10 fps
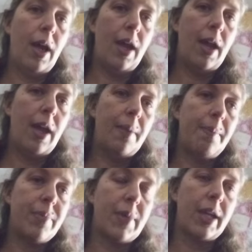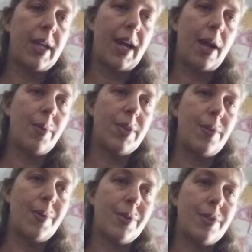and connect with
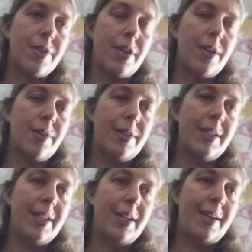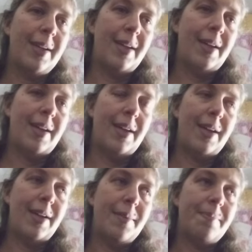you all soon,
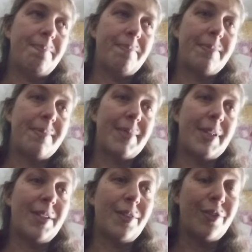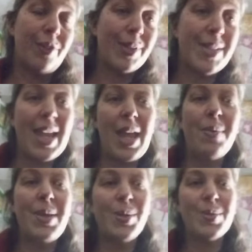and look forward to
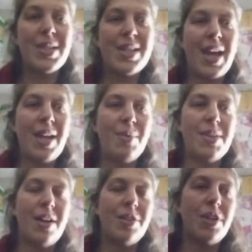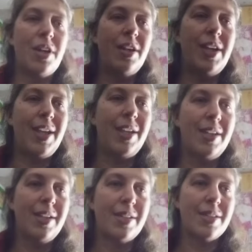keeping you up to date with our journey.
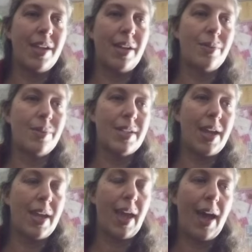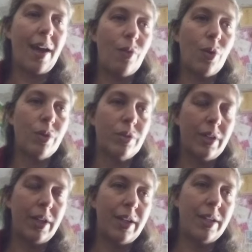So take care all,
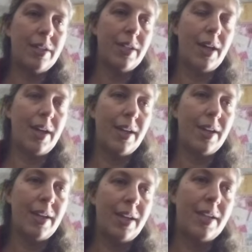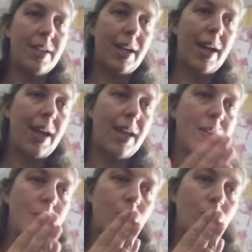and night.